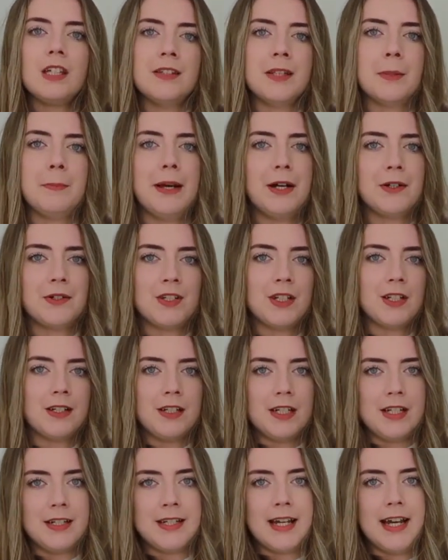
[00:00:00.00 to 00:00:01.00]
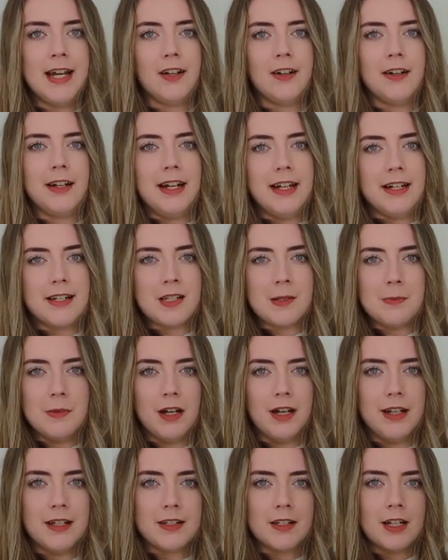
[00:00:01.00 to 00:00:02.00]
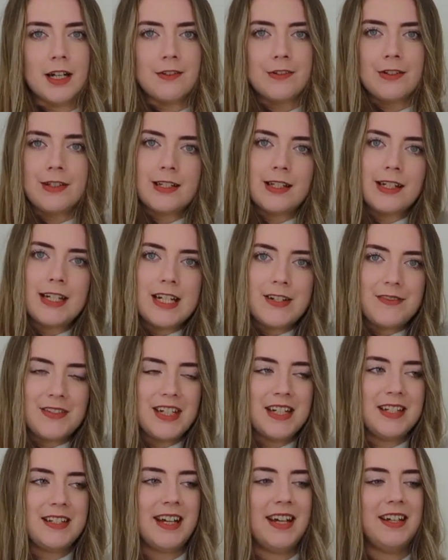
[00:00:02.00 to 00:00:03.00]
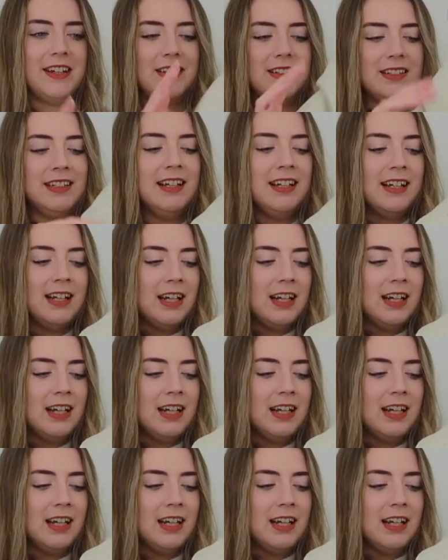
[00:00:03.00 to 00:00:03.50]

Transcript: the belted detail on it and some nice kind of sleeve detail.